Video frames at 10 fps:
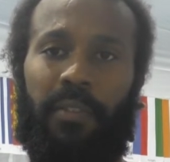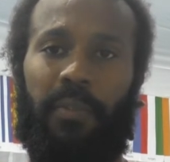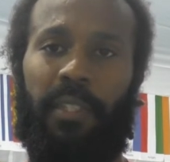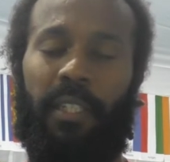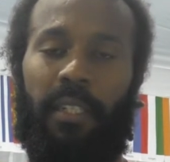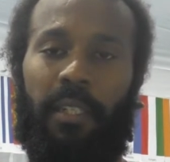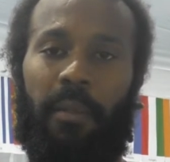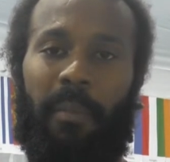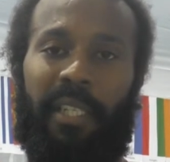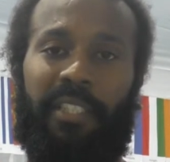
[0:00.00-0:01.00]
for
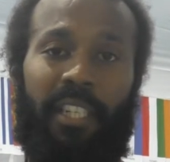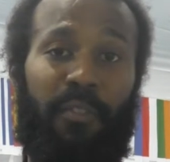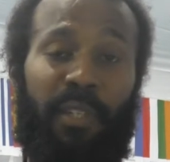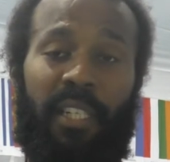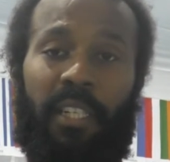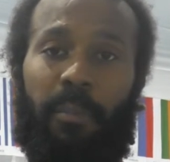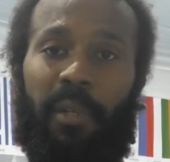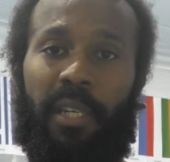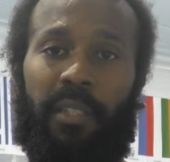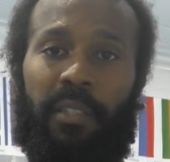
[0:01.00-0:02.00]
myself and other
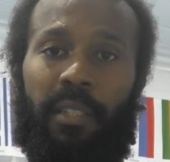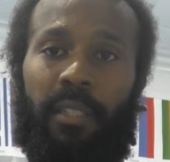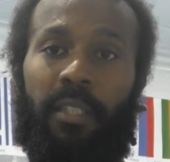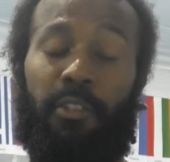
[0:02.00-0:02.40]
players to